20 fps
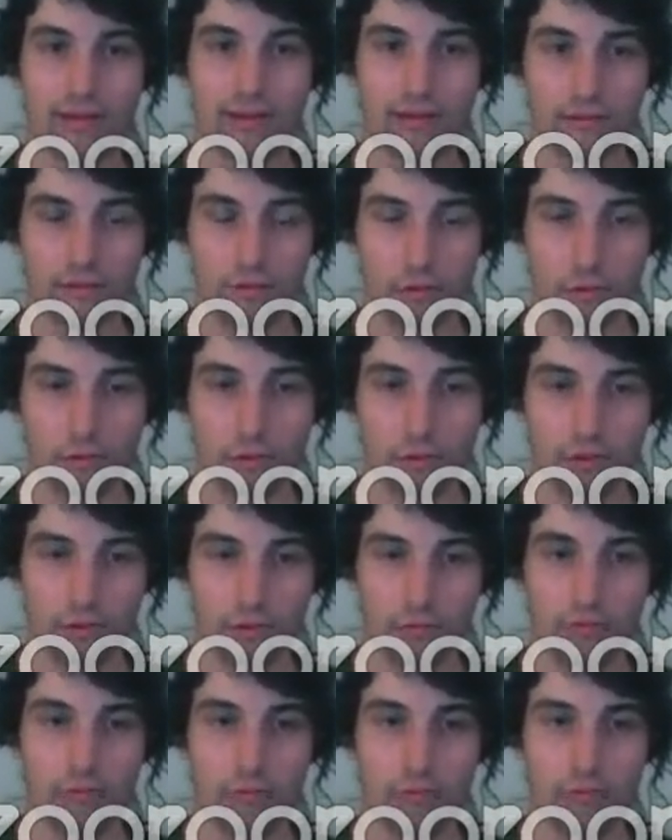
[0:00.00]
So
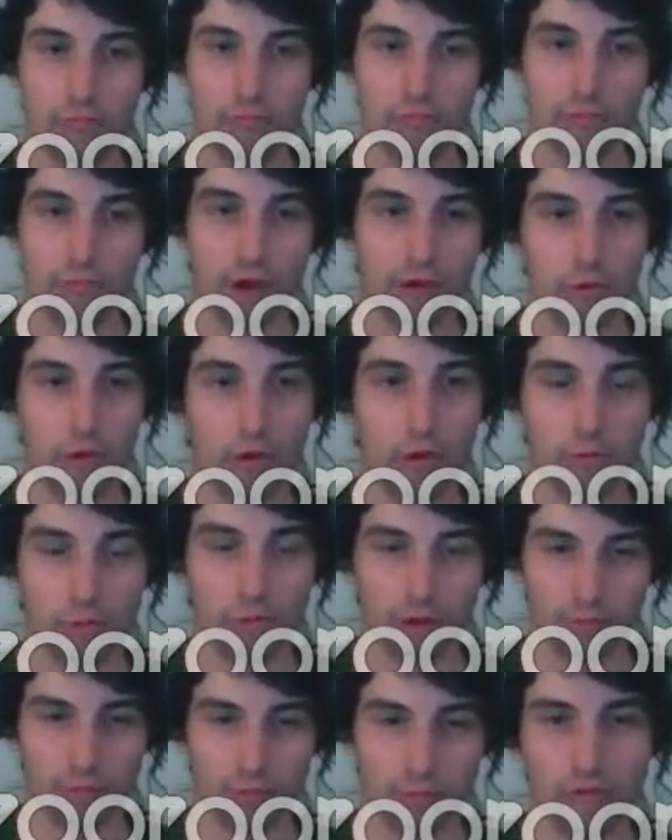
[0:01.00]
you might know
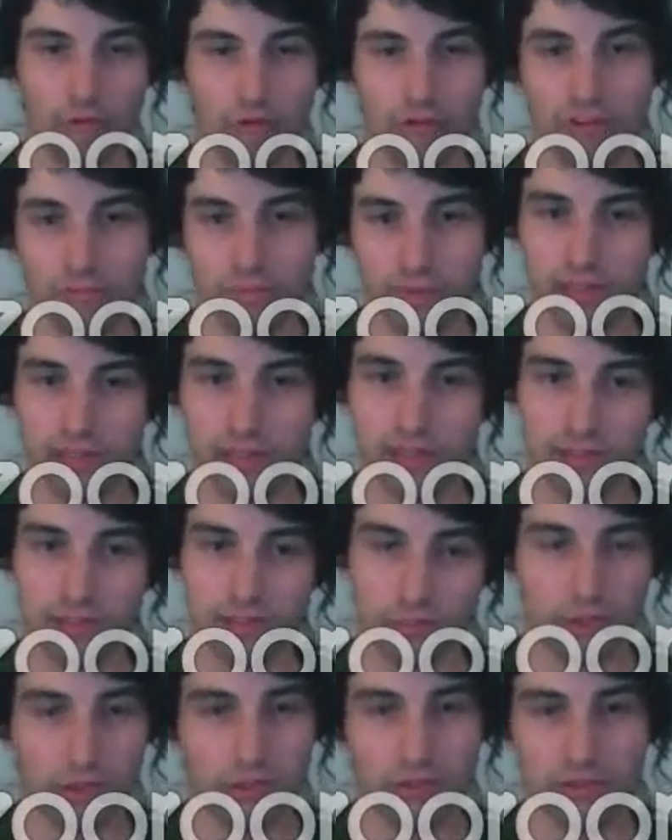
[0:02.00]
what a morphism
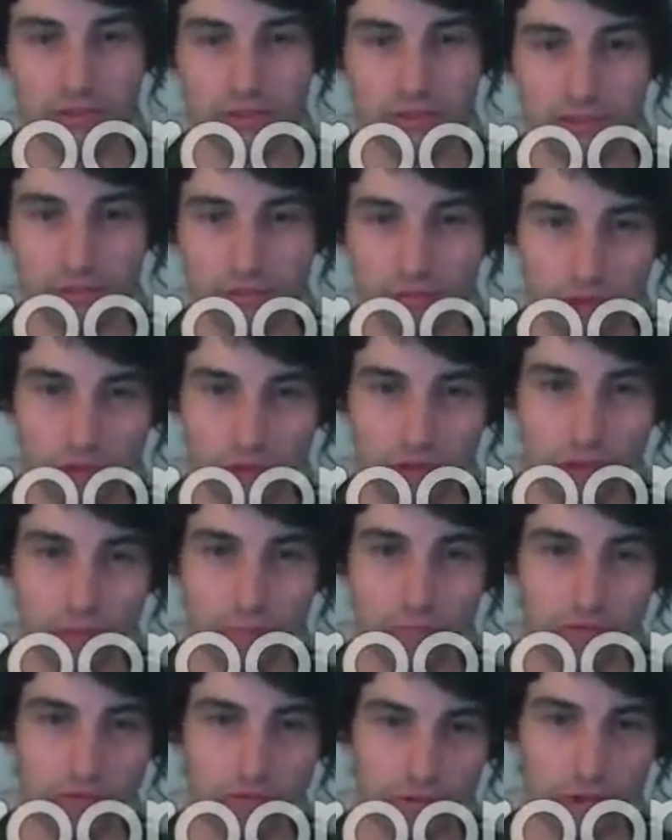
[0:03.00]
is. It is a structure
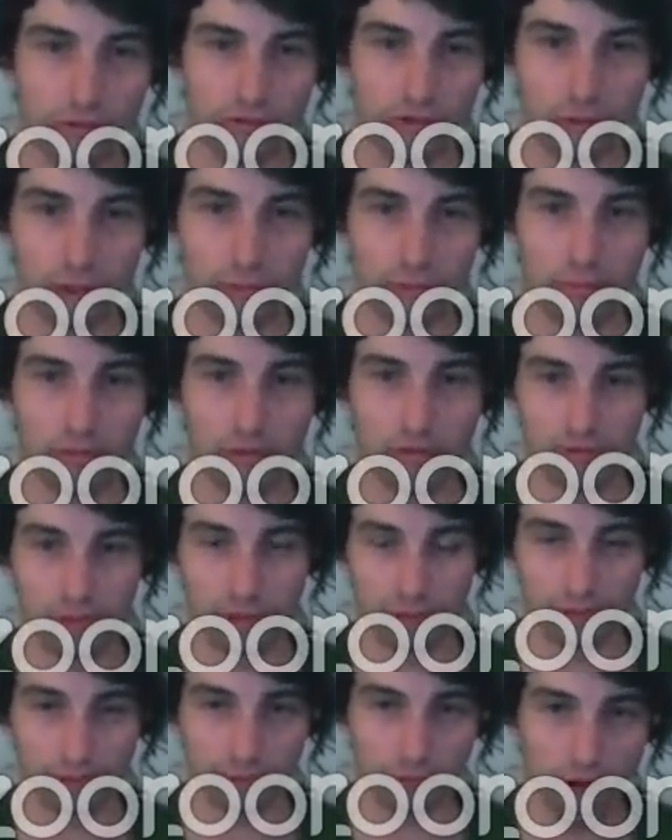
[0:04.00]
preserving map
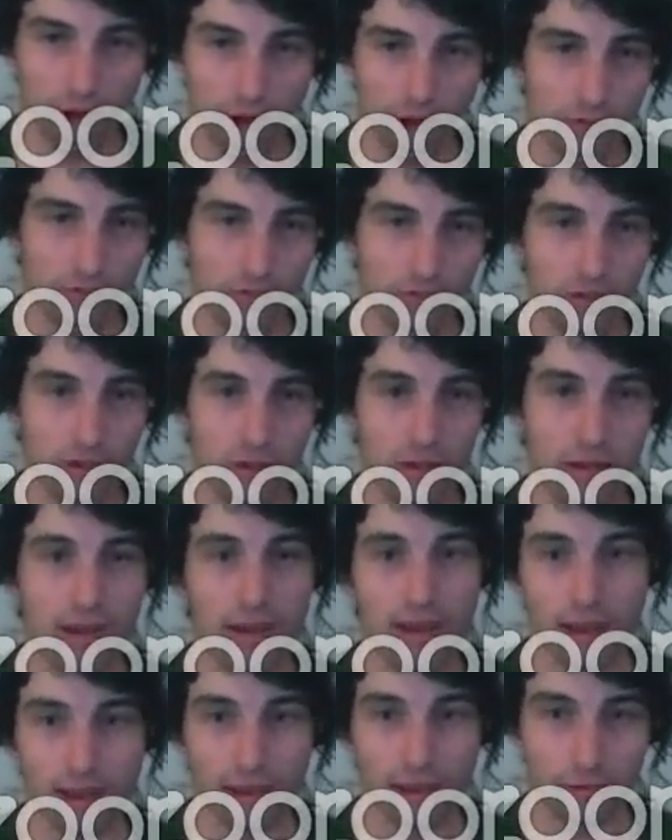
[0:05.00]
between graphs
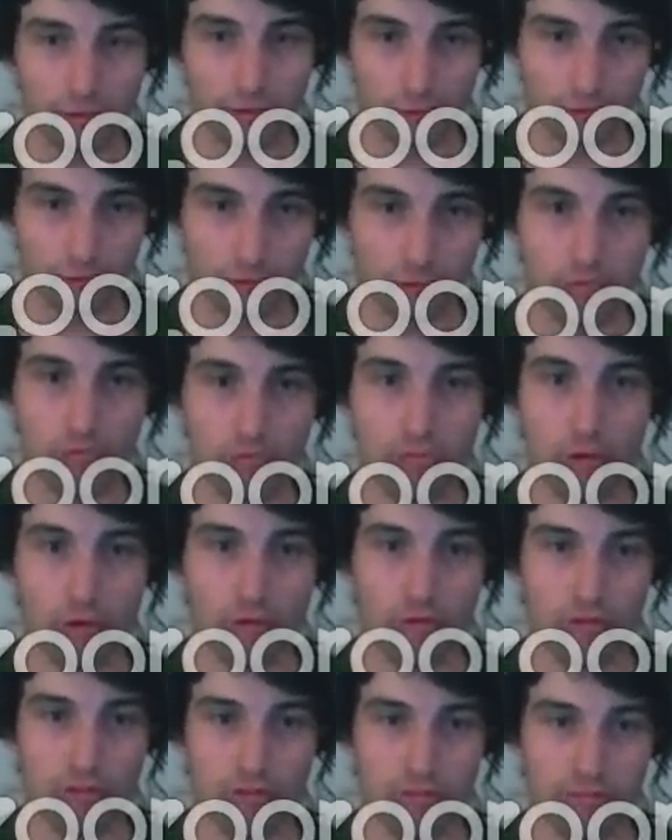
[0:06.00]
and two
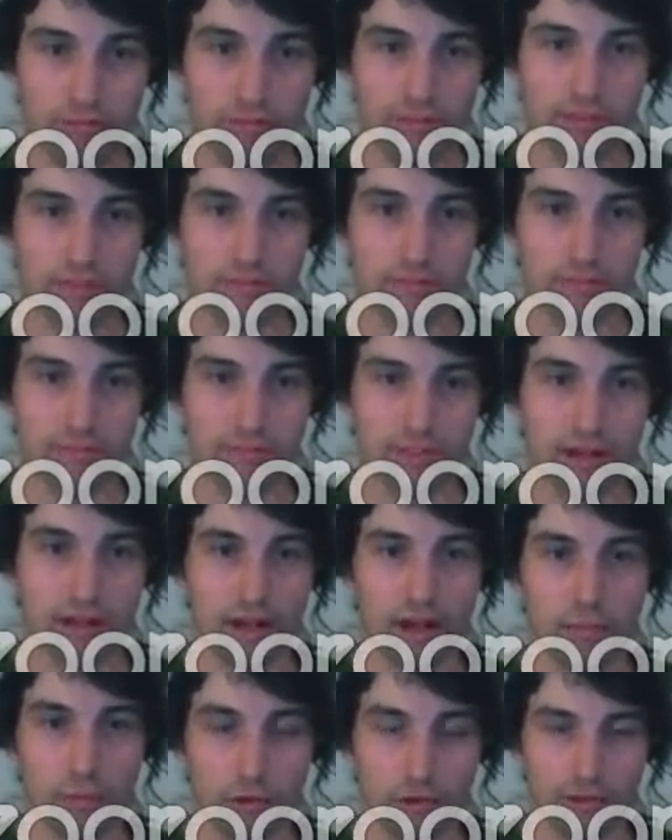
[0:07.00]
morphisms that
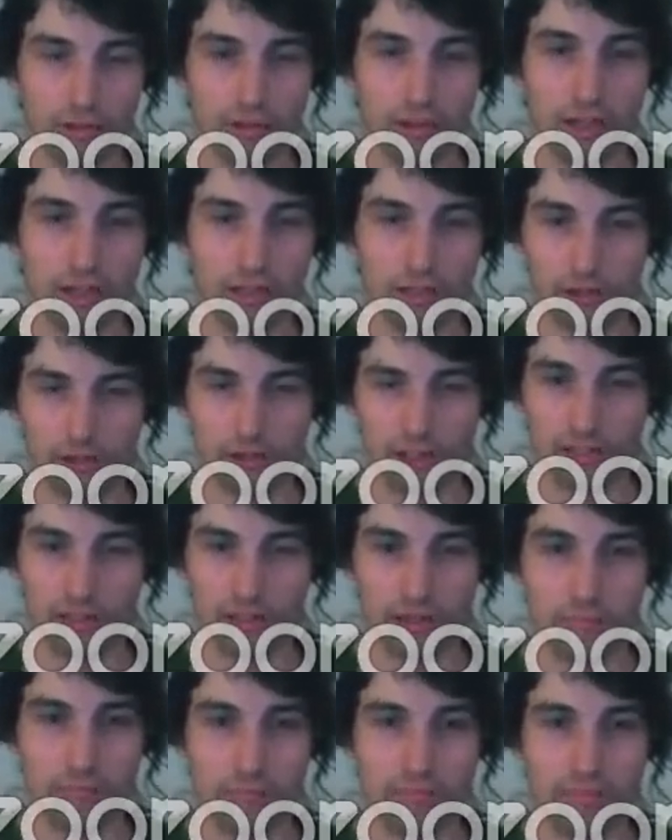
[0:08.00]
are pointing at each
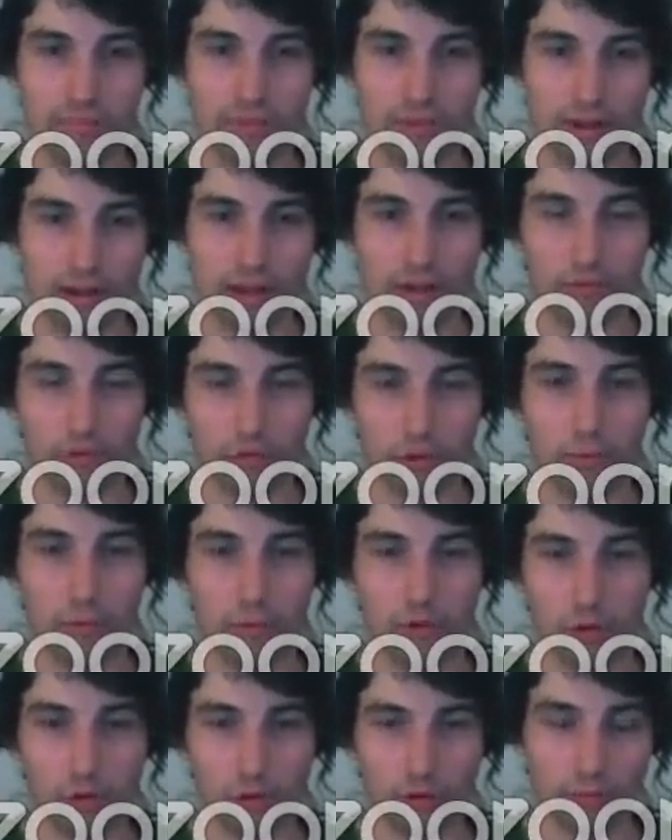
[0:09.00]
other that have a
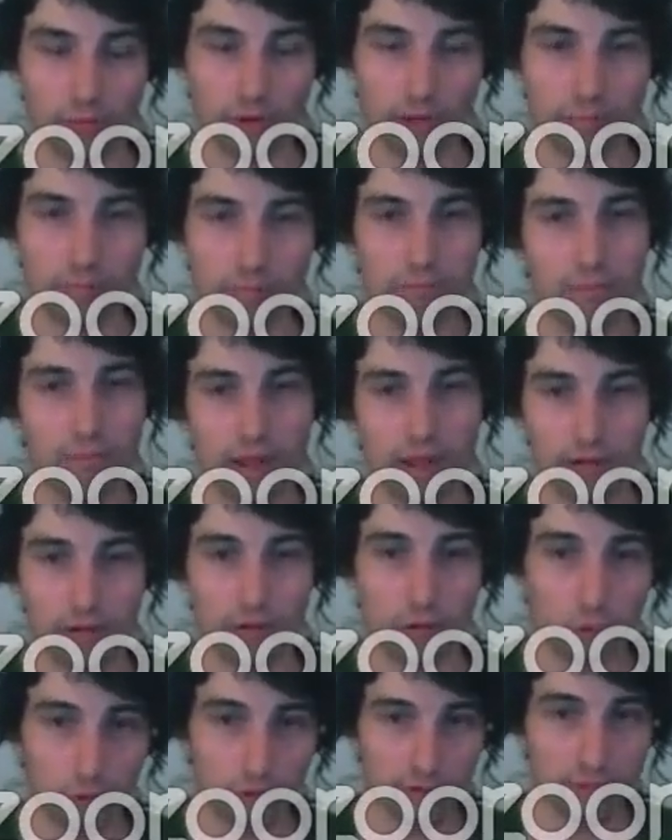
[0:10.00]
common codomain make a
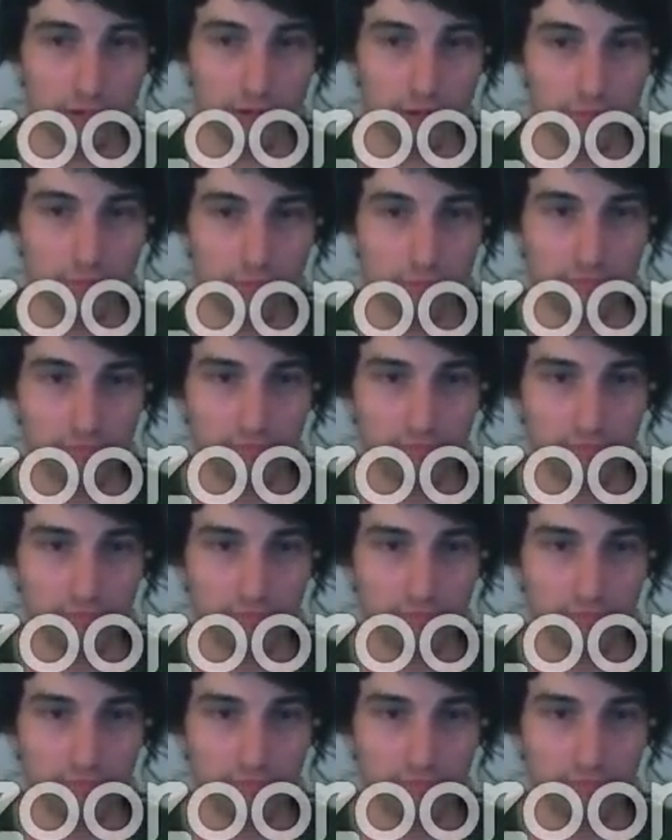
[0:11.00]
cospan.